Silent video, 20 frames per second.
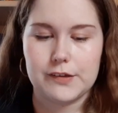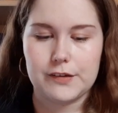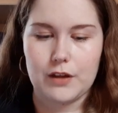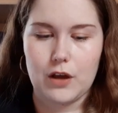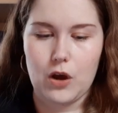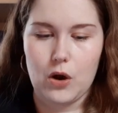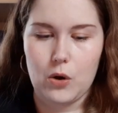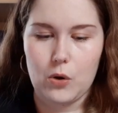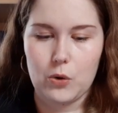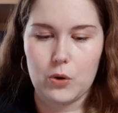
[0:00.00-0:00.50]

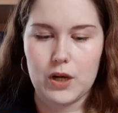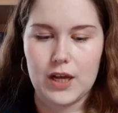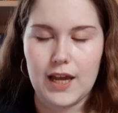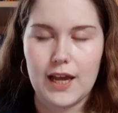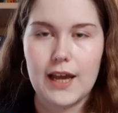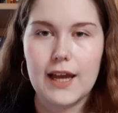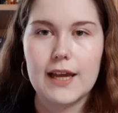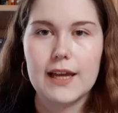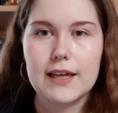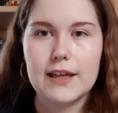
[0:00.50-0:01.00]
So,
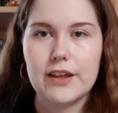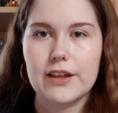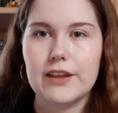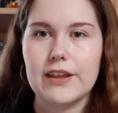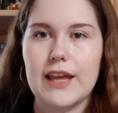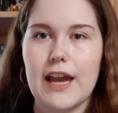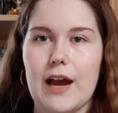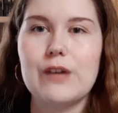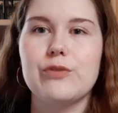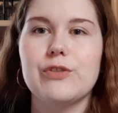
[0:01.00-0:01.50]

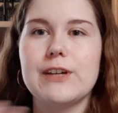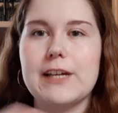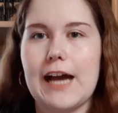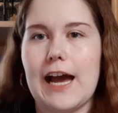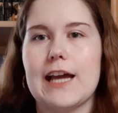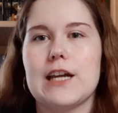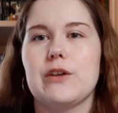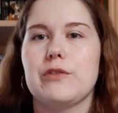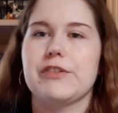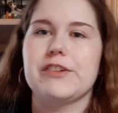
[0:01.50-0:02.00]
yeah, if we
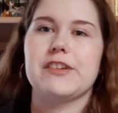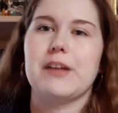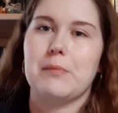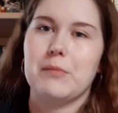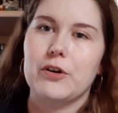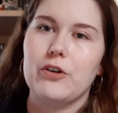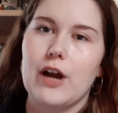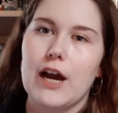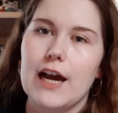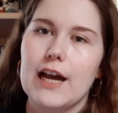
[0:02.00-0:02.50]
kind of
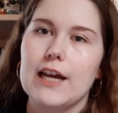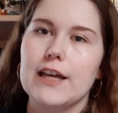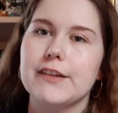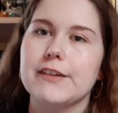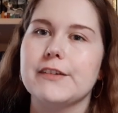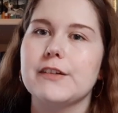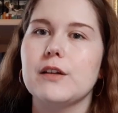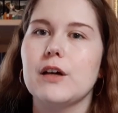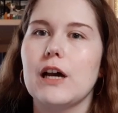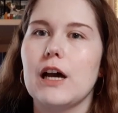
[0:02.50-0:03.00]

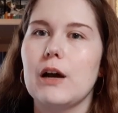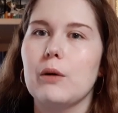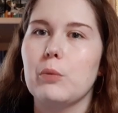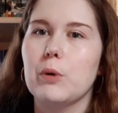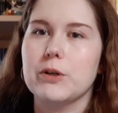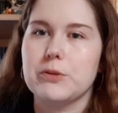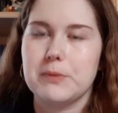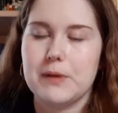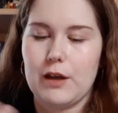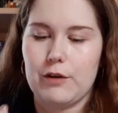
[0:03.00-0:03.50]
summarize uh,
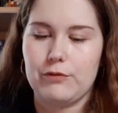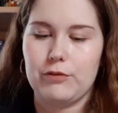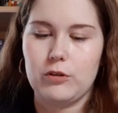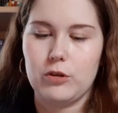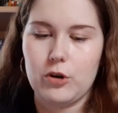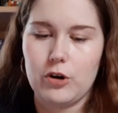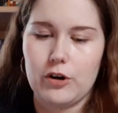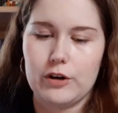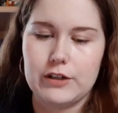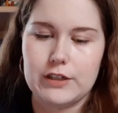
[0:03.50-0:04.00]
what we have
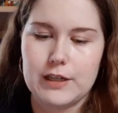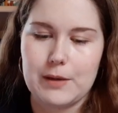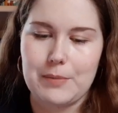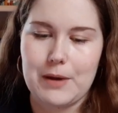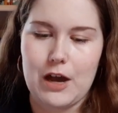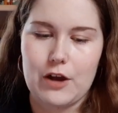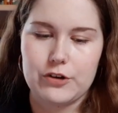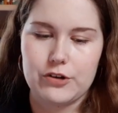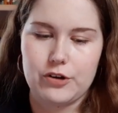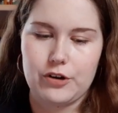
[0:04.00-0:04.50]
learned
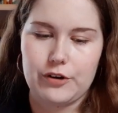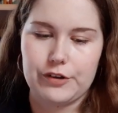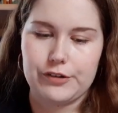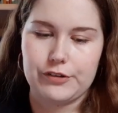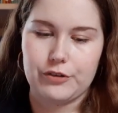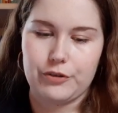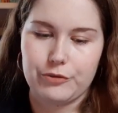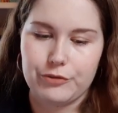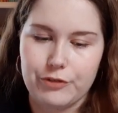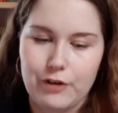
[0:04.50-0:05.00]
about her
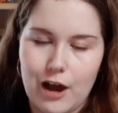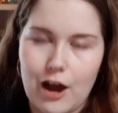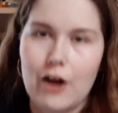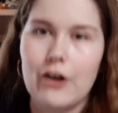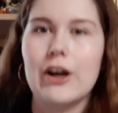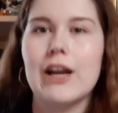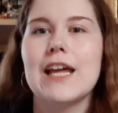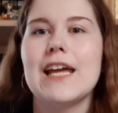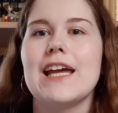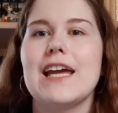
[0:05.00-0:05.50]
so
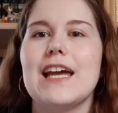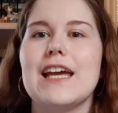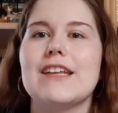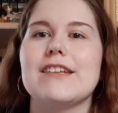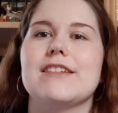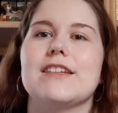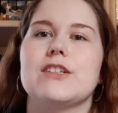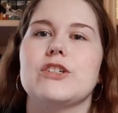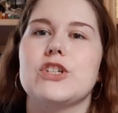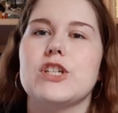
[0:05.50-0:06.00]
far,
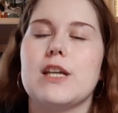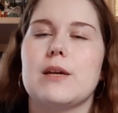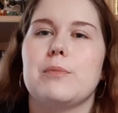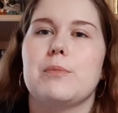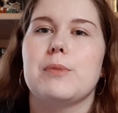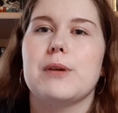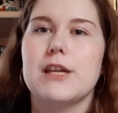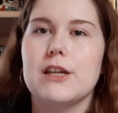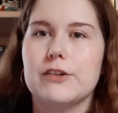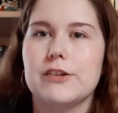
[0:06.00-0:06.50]
is that she
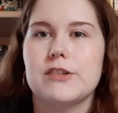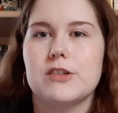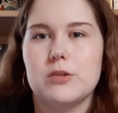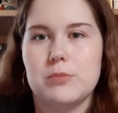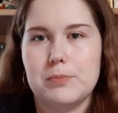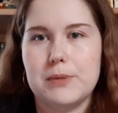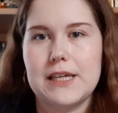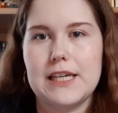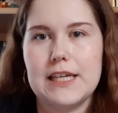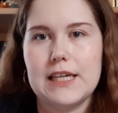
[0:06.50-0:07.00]
appears
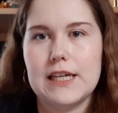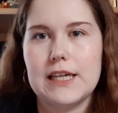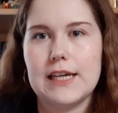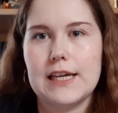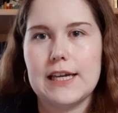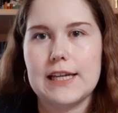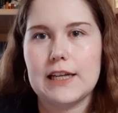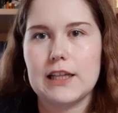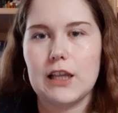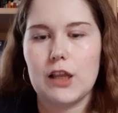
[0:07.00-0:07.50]
to be
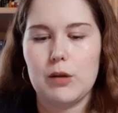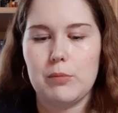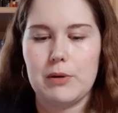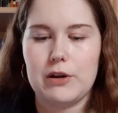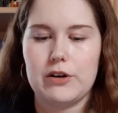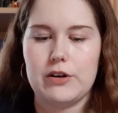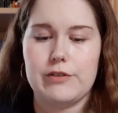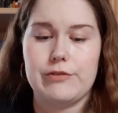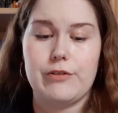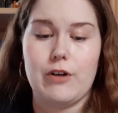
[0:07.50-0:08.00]
in a little
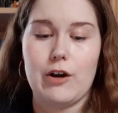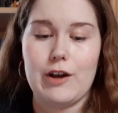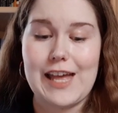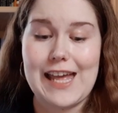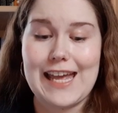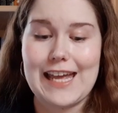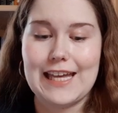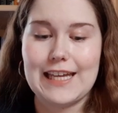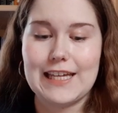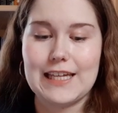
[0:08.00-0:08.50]
bit of
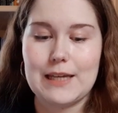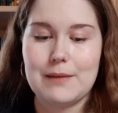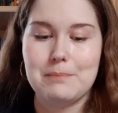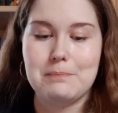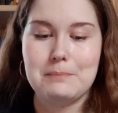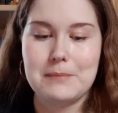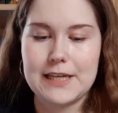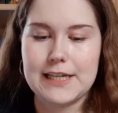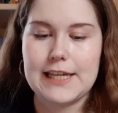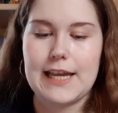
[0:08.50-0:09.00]
a
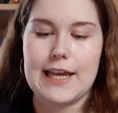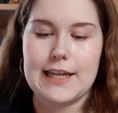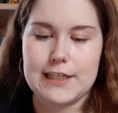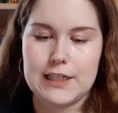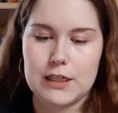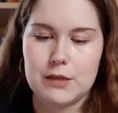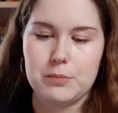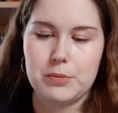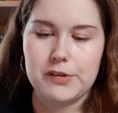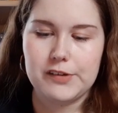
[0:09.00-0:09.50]

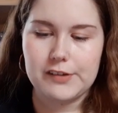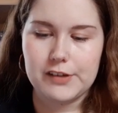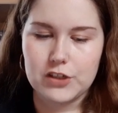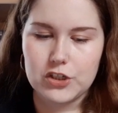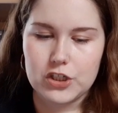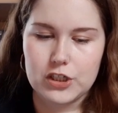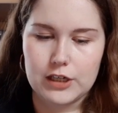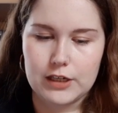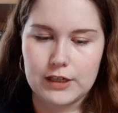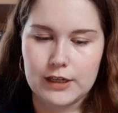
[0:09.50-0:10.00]
mediating
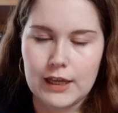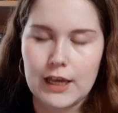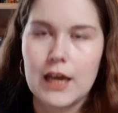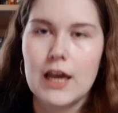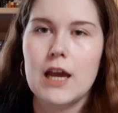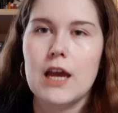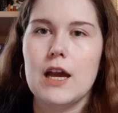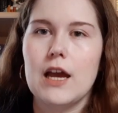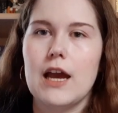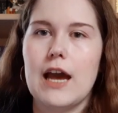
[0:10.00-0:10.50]
position,
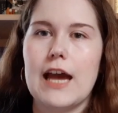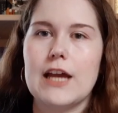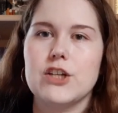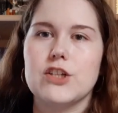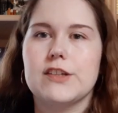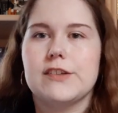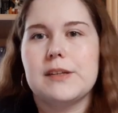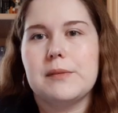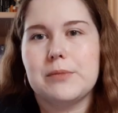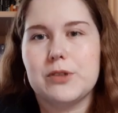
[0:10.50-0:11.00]

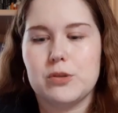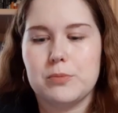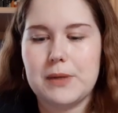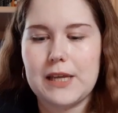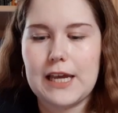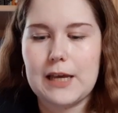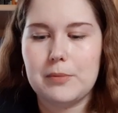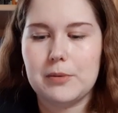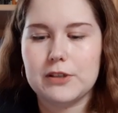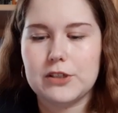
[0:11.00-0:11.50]
and she seems to
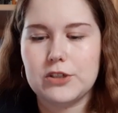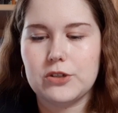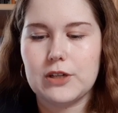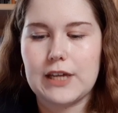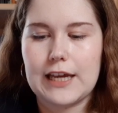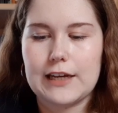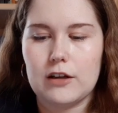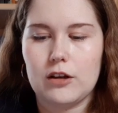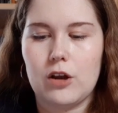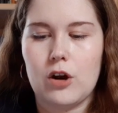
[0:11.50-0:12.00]
be able to
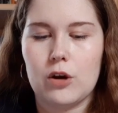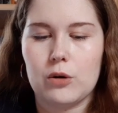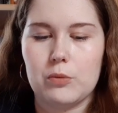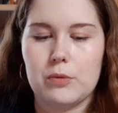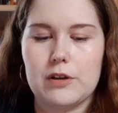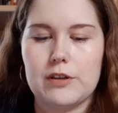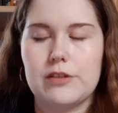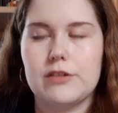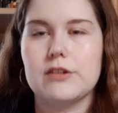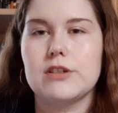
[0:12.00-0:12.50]
get
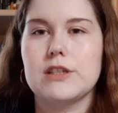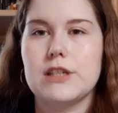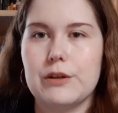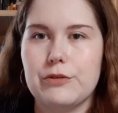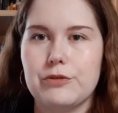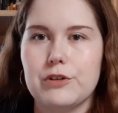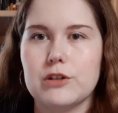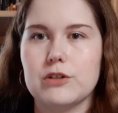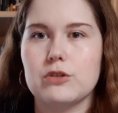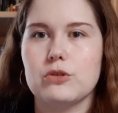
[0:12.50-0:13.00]
along with
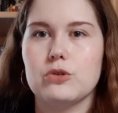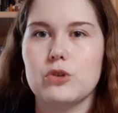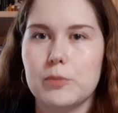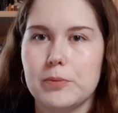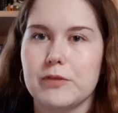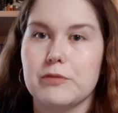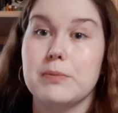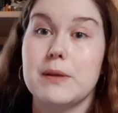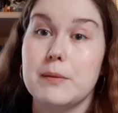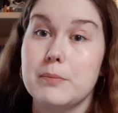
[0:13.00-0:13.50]
different
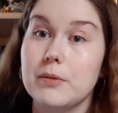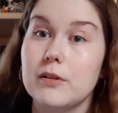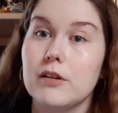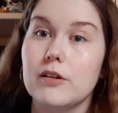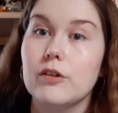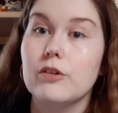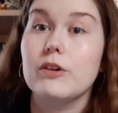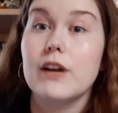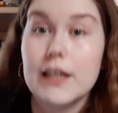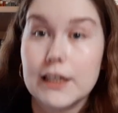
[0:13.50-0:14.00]
groups of
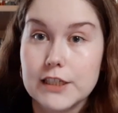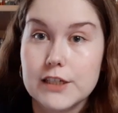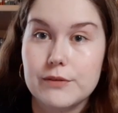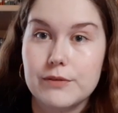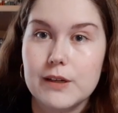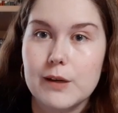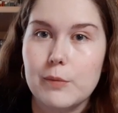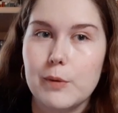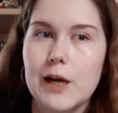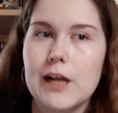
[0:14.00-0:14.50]
people
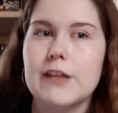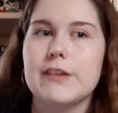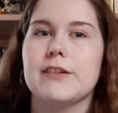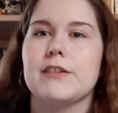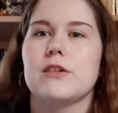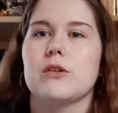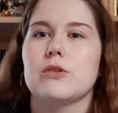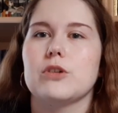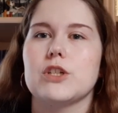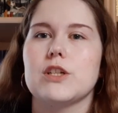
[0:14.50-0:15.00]
relatively well.
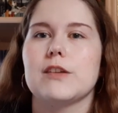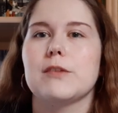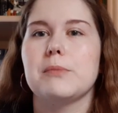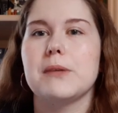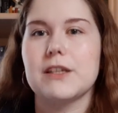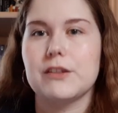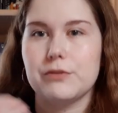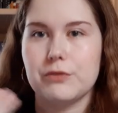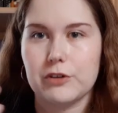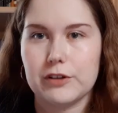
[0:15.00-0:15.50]
So she
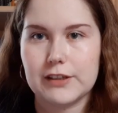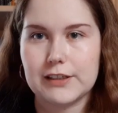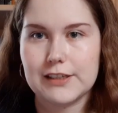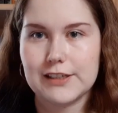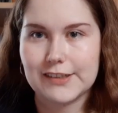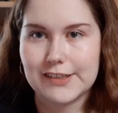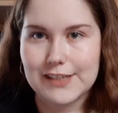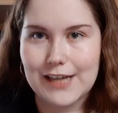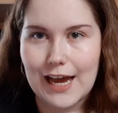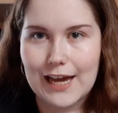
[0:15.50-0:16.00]
speaks for the
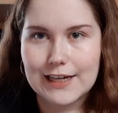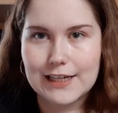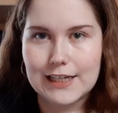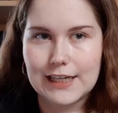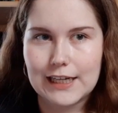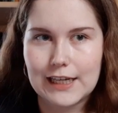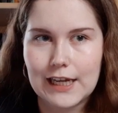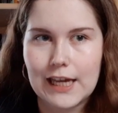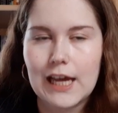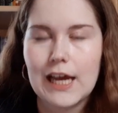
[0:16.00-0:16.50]
Tiste
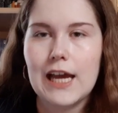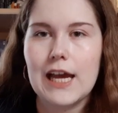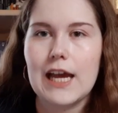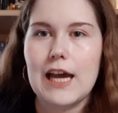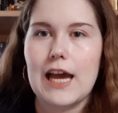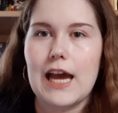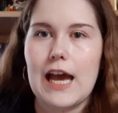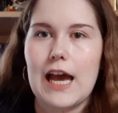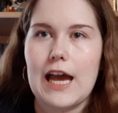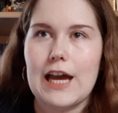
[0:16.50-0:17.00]
Andii,
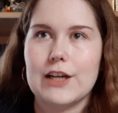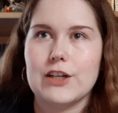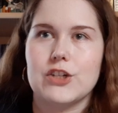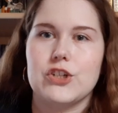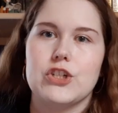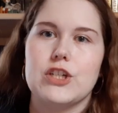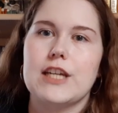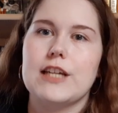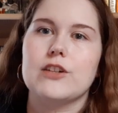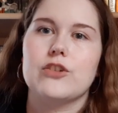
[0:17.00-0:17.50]
and
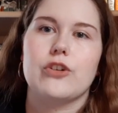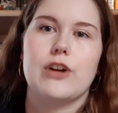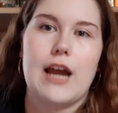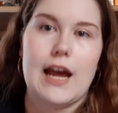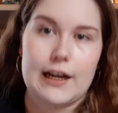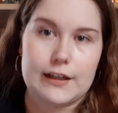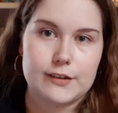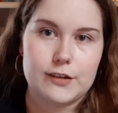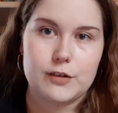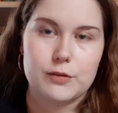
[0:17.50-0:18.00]
she
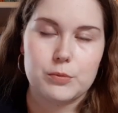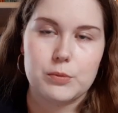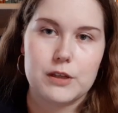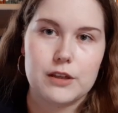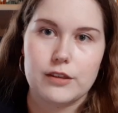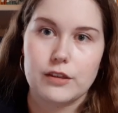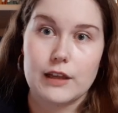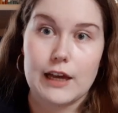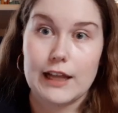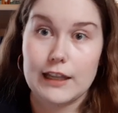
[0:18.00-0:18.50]
interacts
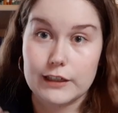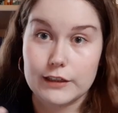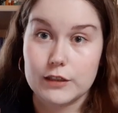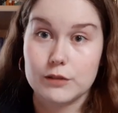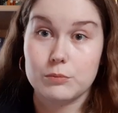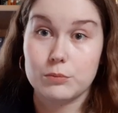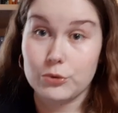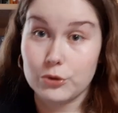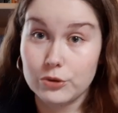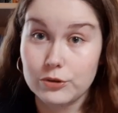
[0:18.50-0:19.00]
with
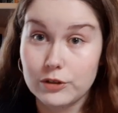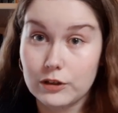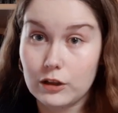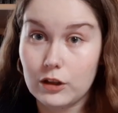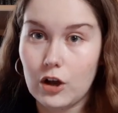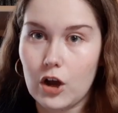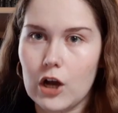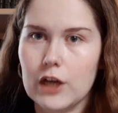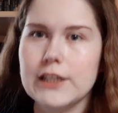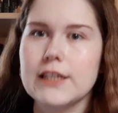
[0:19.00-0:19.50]
Caladan Brood a
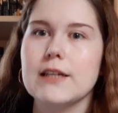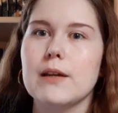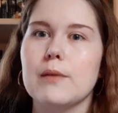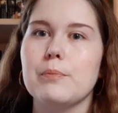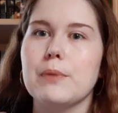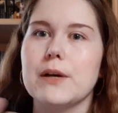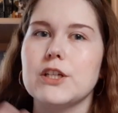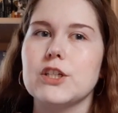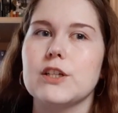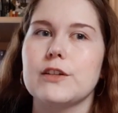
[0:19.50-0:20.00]
lot,
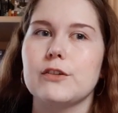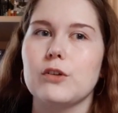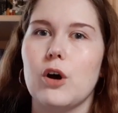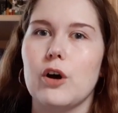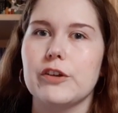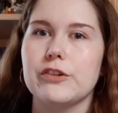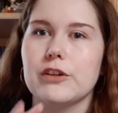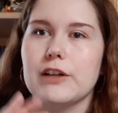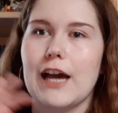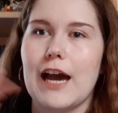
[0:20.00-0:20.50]
but she's
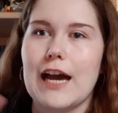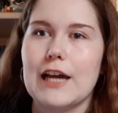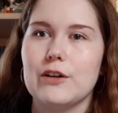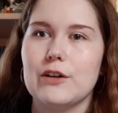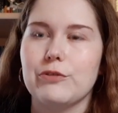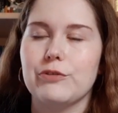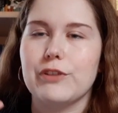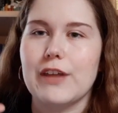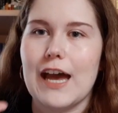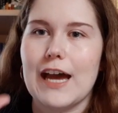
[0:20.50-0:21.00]
also
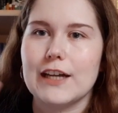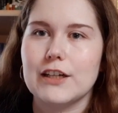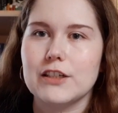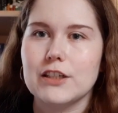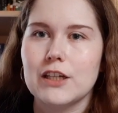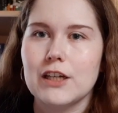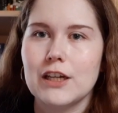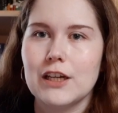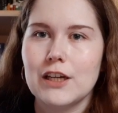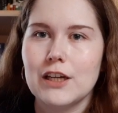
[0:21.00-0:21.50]
kind of that